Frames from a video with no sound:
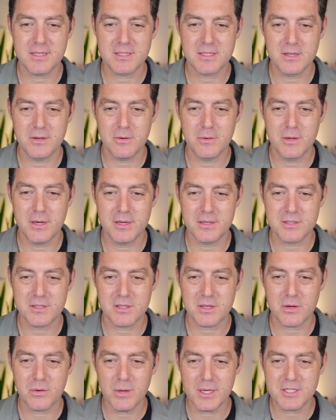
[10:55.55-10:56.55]
So here's
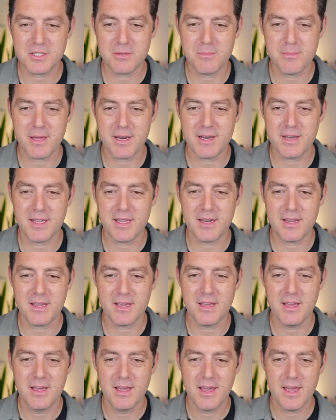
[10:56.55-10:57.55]
the question
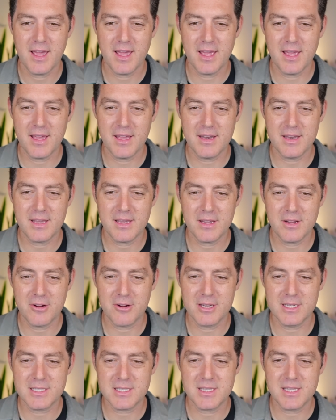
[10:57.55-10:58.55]
metadata, and here
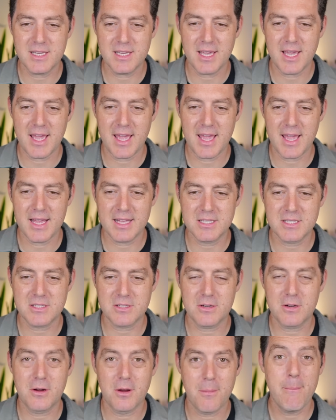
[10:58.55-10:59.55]
is the
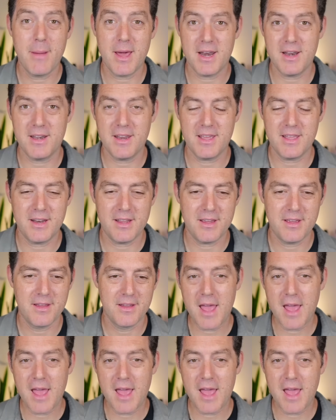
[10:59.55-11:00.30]
answer metadata.